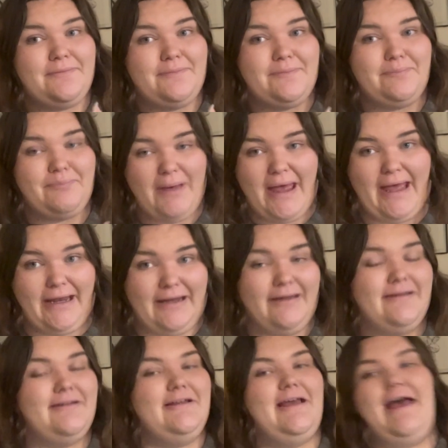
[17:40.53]
bed
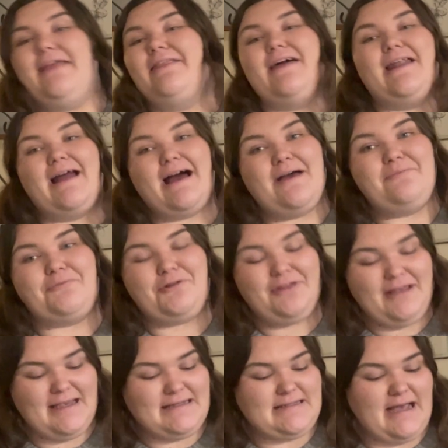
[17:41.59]
that I'm
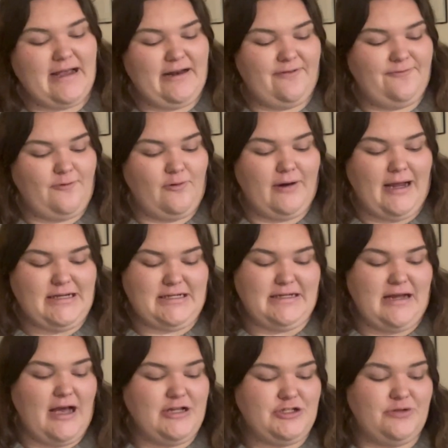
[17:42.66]
really excited for. I did
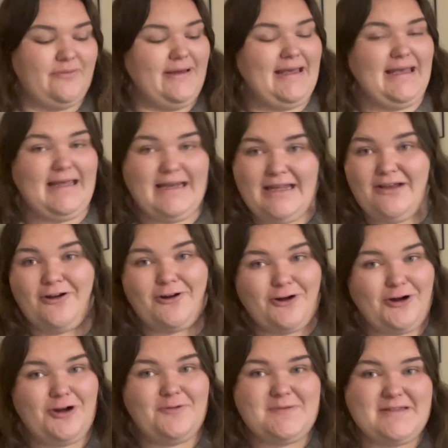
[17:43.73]
not do any
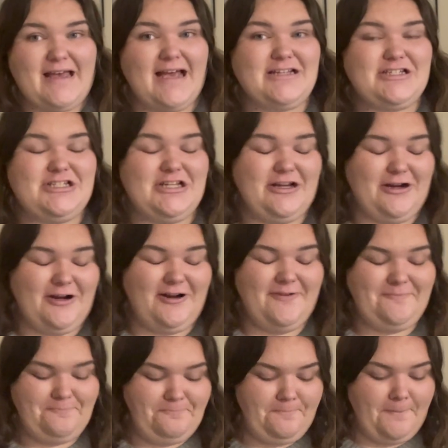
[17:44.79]
herbs last year.
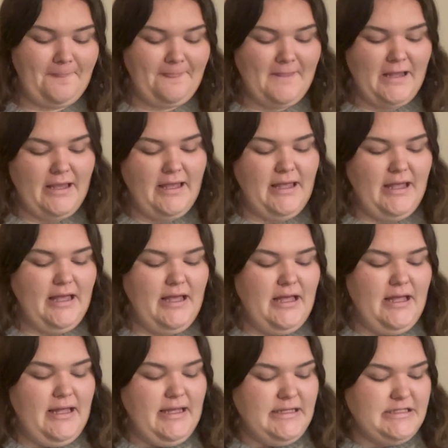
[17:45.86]

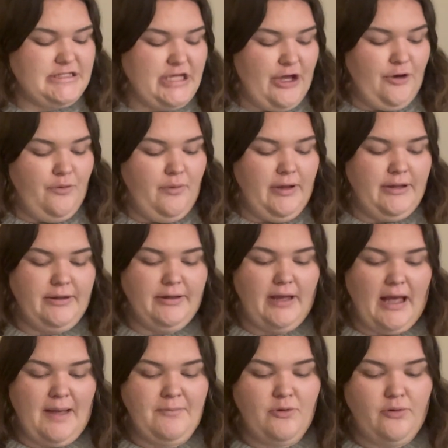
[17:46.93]
So
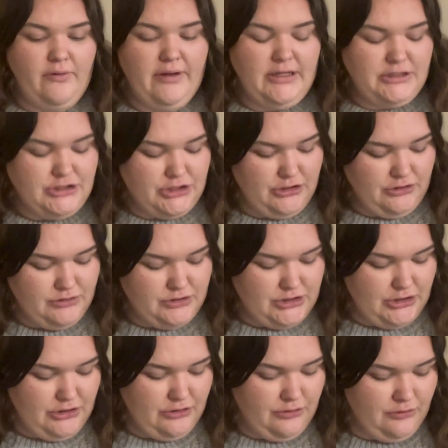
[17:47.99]
I'm going to
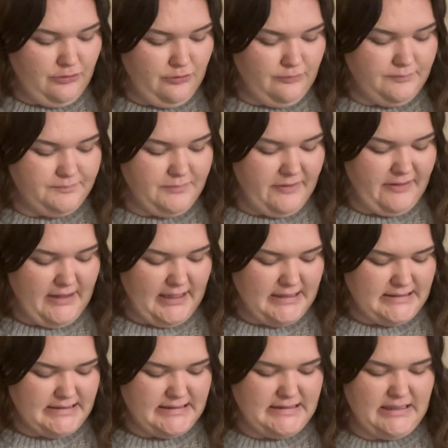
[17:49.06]
do
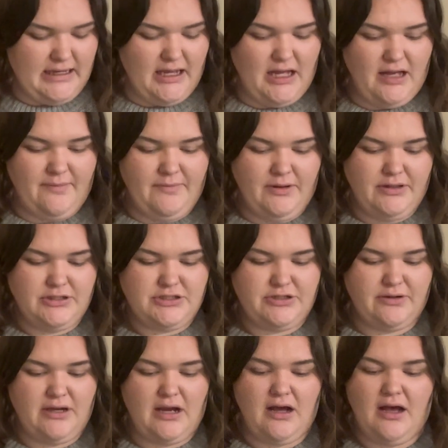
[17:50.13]
this
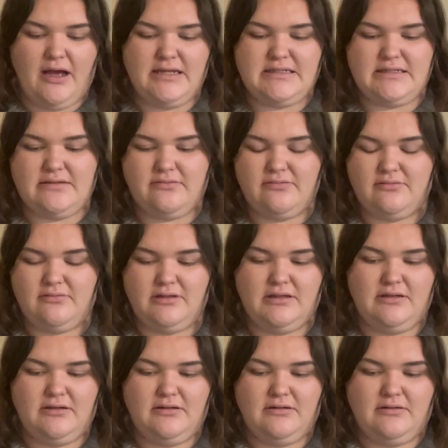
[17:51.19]
Ducat
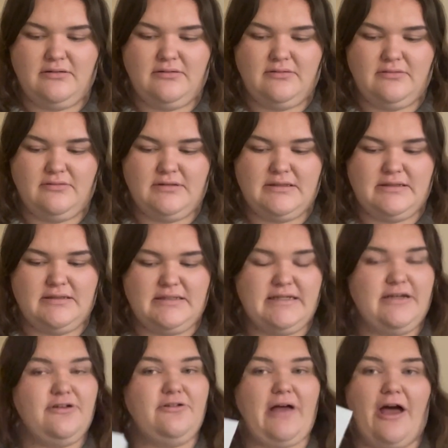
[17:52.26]

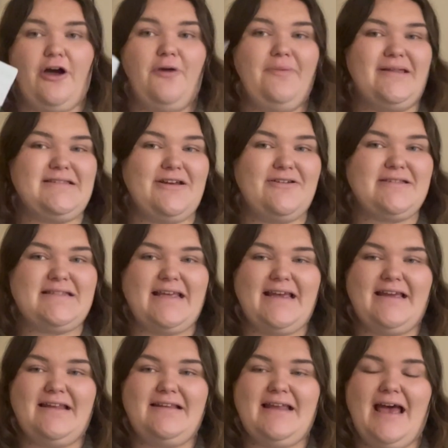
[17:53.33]
dill. I hope that's
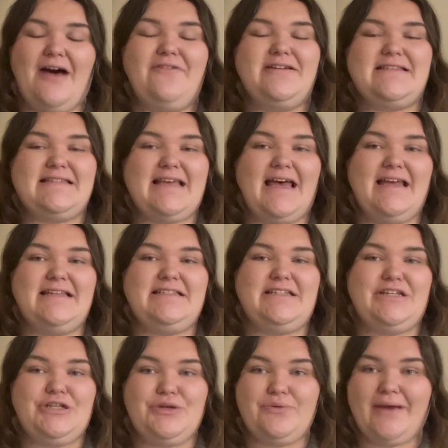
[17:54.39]
how it's said,
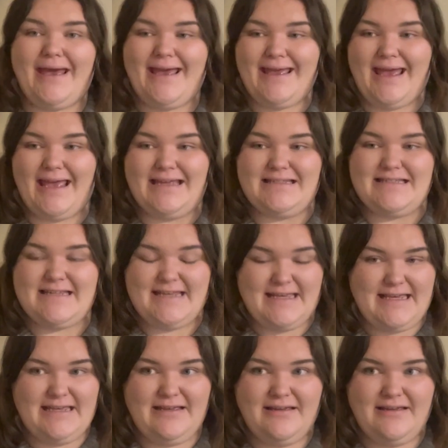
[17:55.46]
D-U-K-A-T.